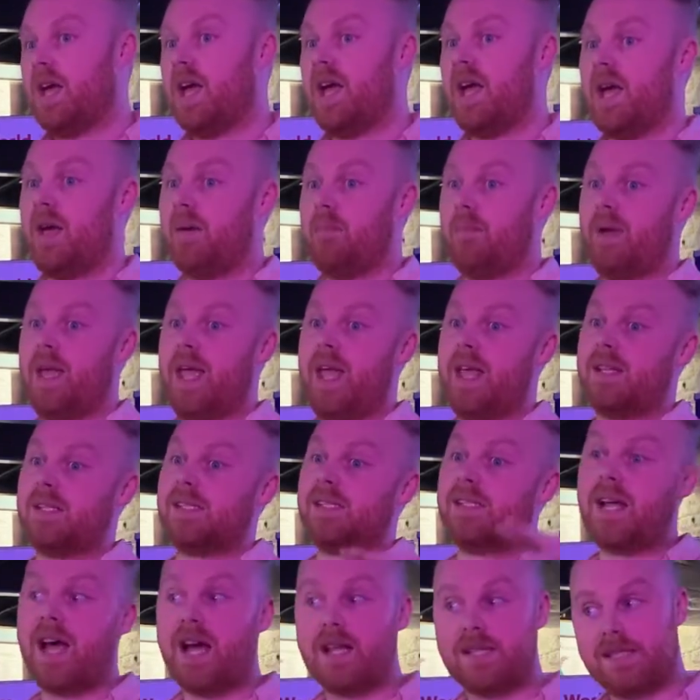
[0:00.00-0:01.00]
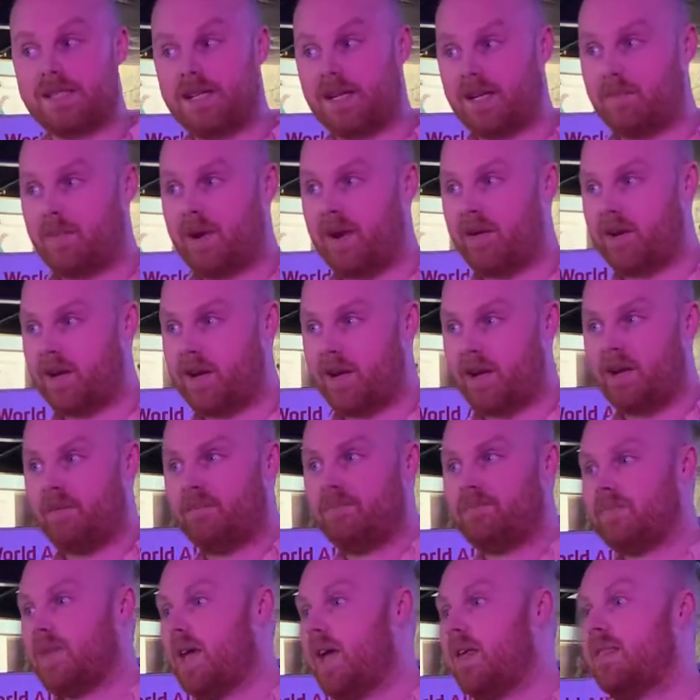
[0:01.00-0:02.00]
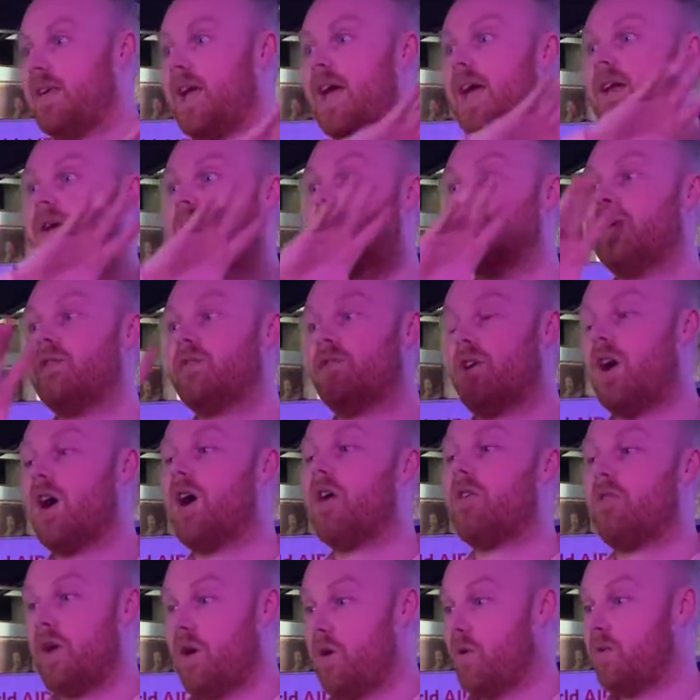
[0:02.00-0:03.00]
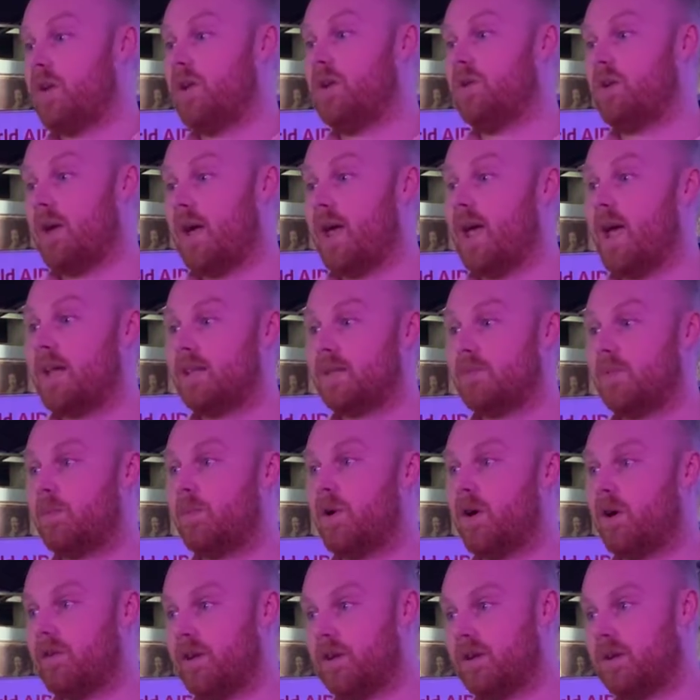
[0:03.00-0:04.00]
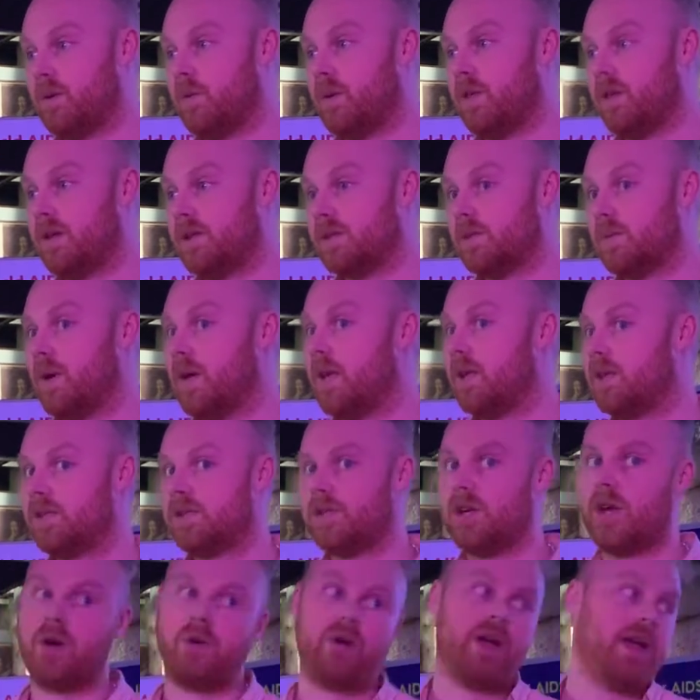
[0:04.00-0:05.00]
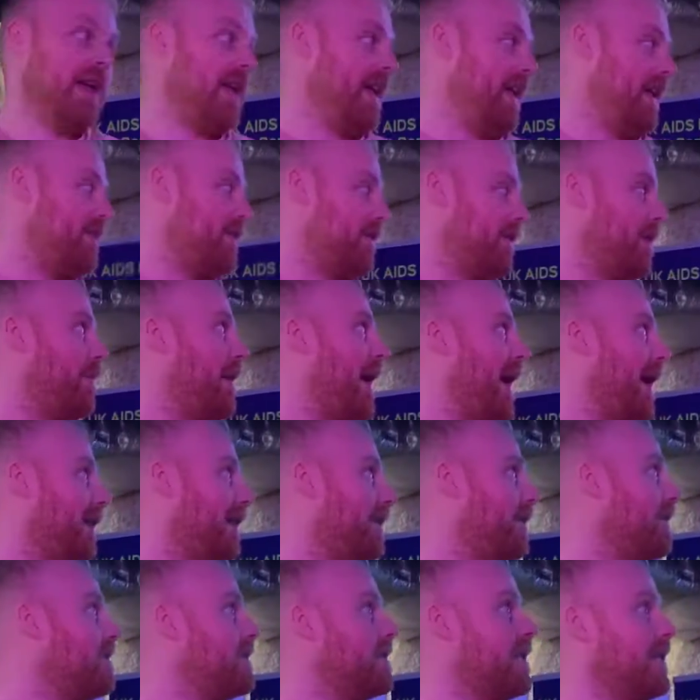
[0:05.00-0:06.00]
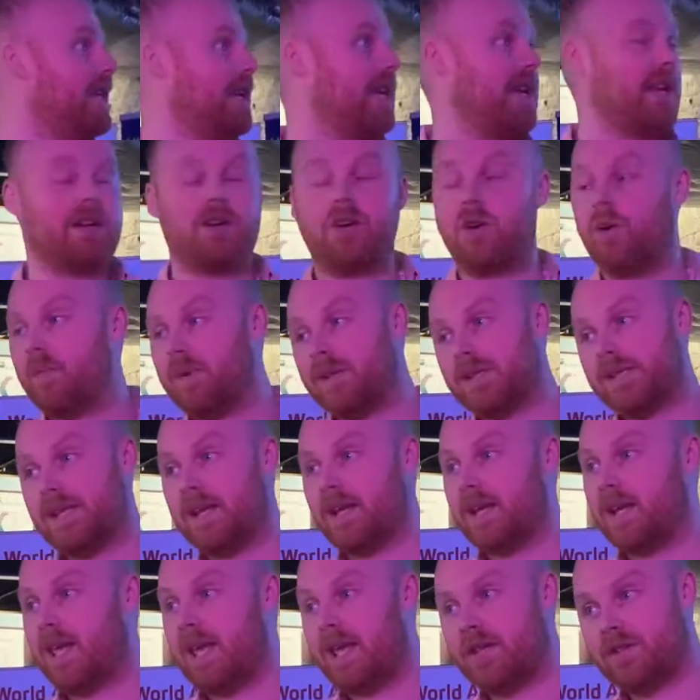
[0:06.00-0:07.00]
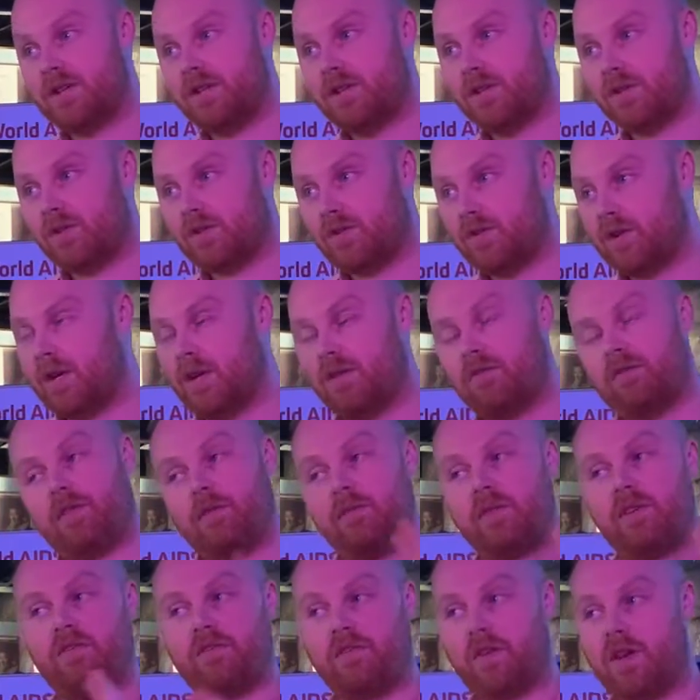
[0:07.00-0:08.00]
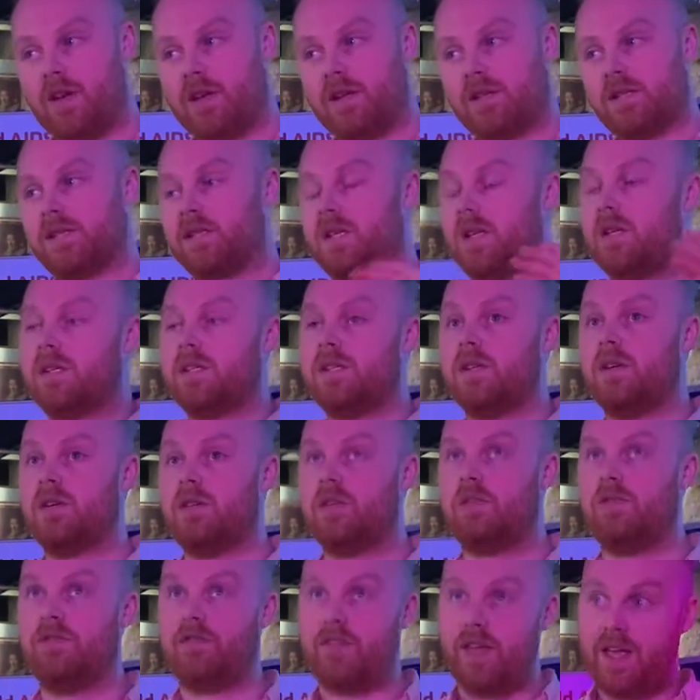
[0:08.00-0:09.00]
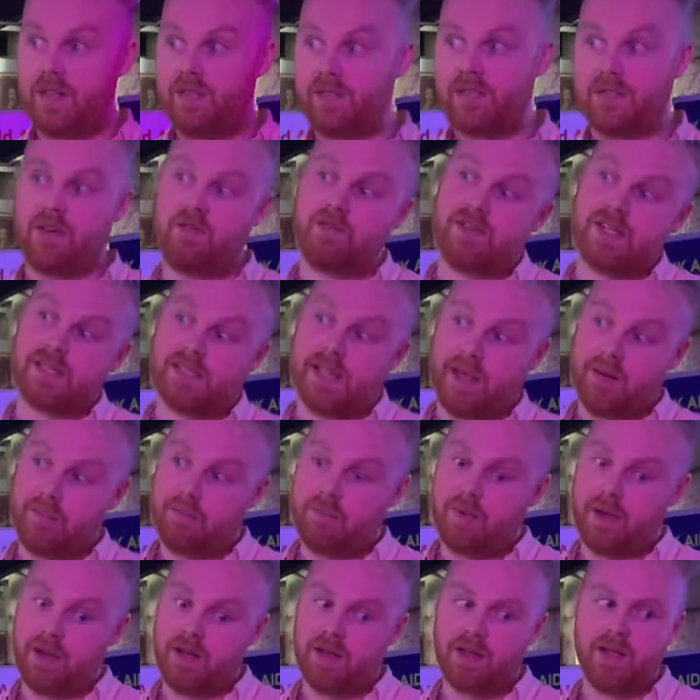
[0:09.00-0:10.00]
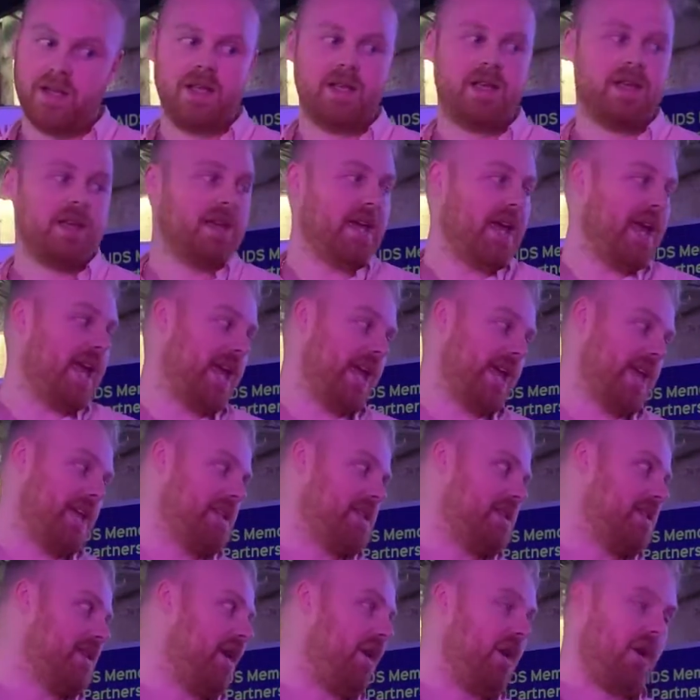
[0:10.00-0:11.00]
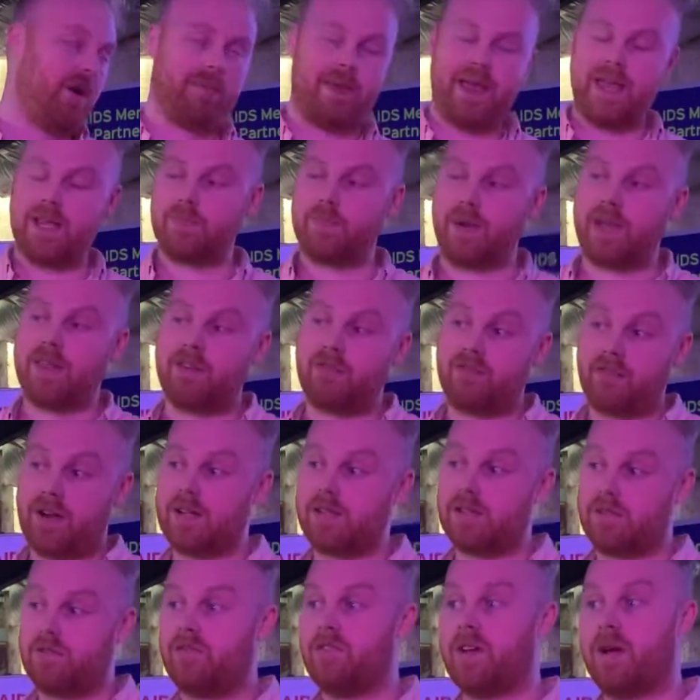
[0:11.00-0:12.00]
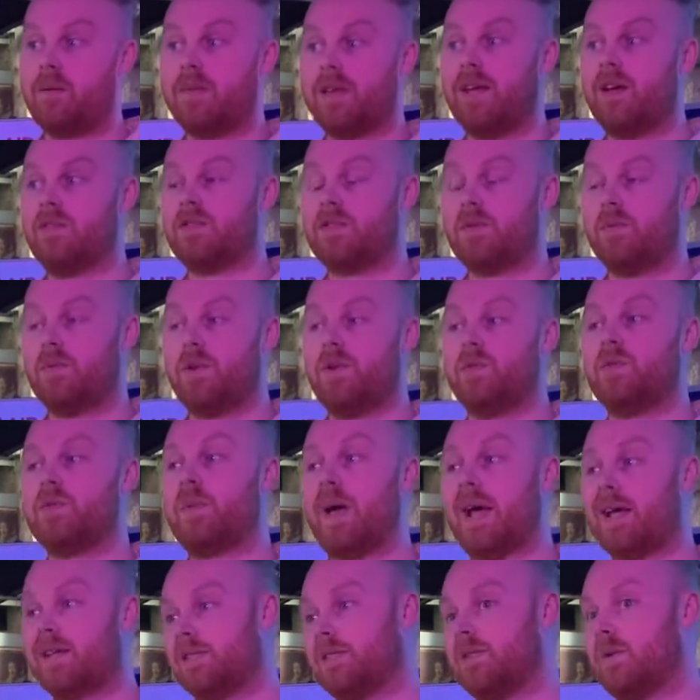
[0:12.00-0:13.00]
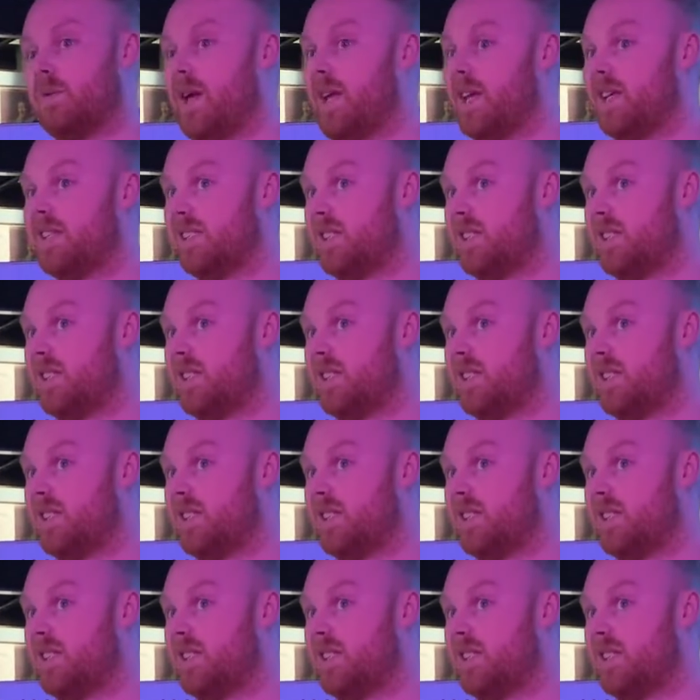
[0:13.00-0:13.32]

It started in America, and then we've got our own UK AIDS Memorial Quilt as well. So each of the panels that you can come and see at Kitchen Street from the 1st until the 5th of December is all made by the friends and family of someone who's passed away.